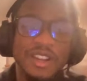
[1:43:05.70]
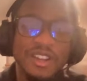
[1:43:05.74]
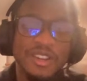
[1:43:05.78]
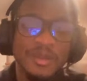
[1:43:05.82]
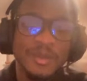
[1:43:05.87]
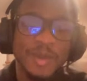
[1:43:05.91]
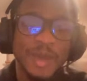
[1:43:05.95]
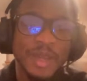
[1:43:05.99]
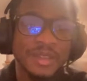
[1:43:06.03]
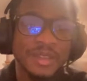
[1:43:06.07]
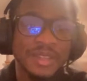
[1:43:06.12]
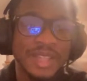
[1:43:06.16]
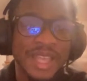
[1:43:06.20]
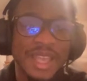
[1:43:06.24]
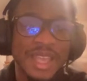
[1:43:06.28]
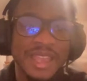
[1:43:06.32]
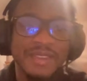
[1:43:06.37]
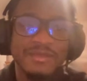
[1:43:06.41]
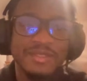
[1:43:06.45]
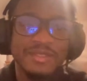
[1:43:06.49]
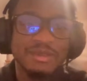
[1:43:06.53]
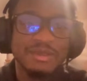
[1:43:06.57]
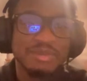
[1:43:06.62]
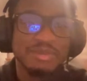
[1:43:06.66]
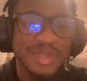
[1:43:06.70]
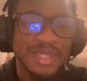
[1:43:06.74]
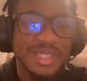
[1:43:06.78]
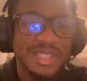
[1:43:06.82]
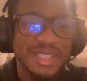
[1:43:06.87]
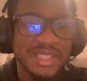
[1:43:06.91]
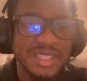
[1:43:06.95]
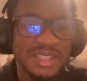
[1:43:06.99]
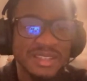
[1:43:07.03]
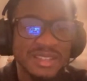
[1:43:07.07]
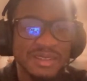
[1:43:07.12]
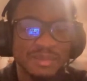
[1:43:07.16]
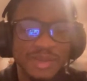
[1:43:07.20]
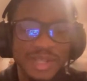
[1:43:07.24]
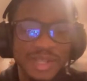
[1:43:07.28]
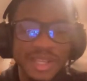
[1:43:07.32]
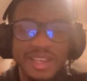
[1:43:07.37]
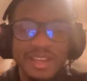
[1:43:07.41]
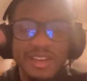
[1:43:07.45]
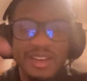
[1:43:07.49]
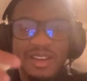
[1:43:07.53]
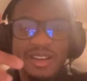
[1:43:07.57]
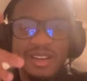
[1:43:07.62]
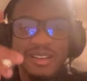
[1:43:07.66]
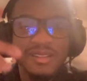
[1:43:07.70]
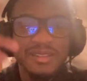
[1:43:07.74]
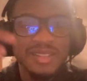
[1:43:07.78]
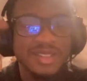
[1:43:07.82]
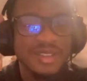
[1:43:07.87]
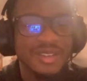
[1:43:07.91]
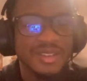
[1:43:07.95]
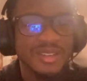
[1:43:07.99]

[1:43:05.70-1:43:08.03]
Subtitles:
about the MVP of the playoffs, all